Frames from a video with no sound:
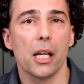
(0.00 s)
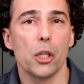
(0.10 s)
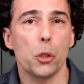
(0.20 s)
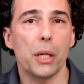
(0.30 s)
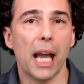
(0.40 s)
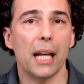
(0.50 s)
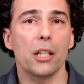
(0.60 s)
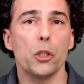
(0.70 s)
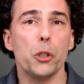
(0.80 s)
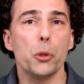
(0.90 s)
You
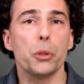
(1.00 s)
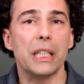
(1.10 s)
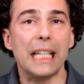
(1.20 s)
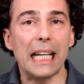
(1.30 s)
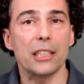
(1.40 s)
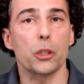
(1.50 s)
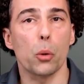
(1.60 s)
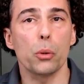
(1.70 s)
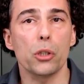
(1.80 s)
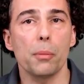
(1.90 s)
can use Git's
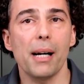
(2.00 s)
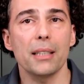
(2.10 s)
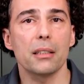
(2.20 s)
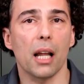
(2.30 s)
own commands